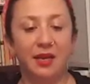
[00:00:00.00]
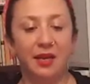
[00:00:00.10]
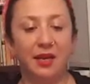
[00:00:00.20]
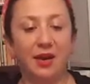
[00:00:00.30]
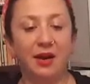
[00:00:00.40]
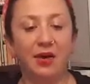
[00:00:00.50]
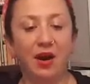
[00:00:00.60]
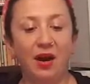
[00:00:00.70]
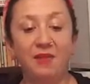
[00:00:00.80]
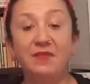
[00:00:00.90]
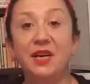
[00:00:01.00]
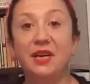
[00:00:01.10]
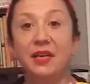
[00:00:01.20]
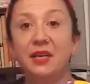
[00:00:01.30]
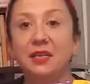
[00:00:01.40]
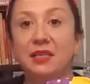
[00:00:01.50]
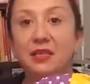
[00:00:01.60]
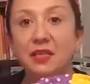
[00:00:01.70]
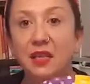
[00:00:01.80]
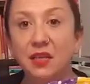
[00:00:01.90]
Now I've done
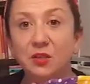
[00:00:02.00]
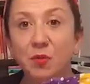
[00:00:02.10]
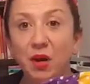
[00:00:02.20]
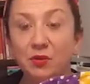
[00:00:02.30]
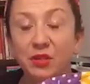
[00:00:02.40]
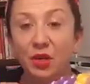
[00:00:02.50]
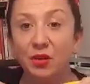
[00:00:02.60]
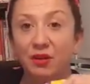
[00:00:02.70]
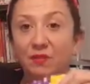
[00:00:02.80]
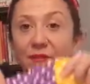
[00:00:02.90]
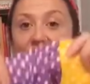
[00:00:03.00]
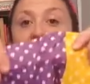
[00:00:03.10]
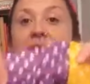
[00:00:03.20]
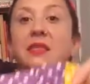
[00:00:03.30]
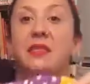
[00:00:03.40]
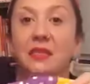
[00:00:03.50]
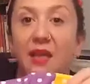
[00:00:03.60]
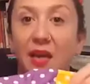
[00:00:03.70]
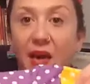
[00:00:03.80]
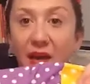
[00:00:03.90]
it as well, so if that's,
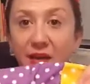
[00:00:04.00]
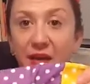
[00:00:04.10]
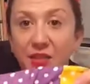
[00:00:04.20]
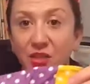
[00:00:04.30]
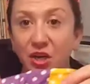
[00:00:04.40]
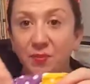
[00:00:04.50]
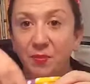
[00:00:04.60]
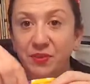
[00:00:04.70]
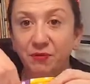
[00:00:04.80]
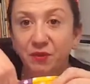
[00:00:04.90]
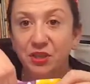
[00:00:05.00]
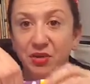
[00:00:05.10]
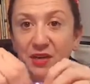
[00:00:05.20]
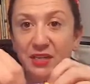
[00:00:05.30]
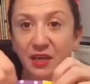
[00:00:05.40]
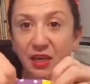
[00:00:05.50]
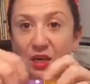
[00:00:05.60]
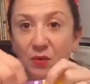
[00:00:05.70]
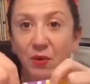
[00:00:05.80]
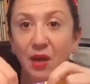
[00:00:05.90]
I just hope it wasn't frustrating
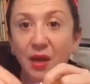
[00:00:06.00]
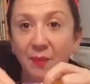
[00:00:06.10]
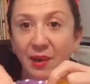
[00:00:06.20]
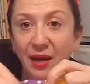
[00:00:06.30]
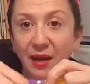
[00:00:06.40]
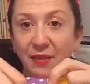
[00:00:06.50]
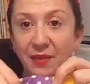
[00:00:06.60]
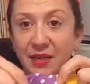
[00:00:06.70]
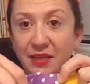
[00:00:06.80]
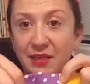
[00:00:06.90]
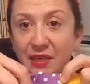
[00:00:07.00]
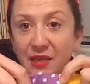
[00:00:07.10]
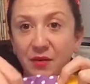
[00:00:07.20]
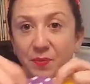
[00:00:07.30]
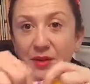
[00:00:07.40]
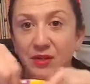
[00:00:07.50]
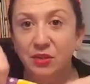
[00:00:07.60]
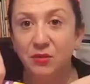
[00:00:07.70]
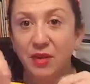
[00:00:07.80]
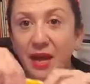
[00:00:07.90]
you, but these little bits
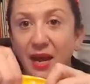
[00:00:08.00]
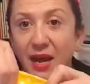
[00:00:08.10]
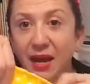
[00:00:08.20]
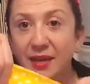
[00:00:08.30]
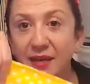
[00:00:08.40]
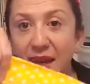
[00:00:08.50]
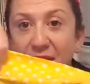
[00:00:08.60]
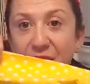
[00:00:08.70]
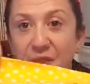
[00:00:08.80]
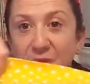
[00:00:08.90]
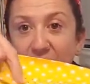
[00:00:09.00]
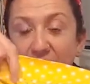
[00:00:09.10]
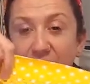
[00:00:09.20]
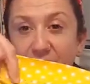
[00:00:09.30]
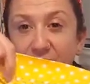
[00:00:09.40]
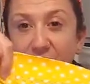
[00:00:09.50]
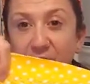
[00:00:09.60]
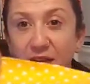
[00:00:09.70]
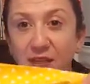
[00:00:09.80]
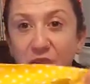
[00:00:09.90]
you can gather them in,
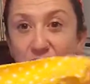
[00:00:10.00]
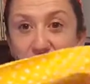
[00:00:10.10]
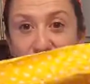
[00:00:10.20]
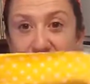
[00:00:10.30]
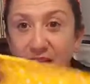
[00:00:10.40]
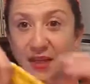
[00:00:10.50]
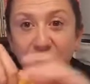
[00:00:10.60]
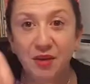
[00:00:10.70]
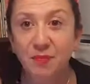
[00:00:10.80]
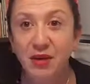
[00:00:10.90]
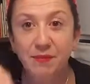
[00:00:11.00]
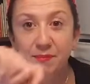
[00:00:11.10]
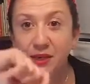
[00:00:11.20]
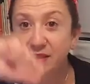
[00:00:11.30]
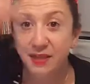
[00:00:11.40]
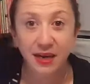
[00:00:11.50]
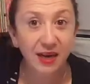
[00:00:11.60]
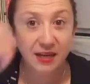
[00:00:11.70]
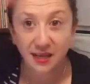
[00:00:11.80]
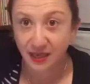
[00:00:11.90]
okay? So you can just gather them in because they're
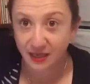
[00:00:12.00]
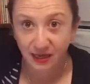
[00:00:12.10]
going to get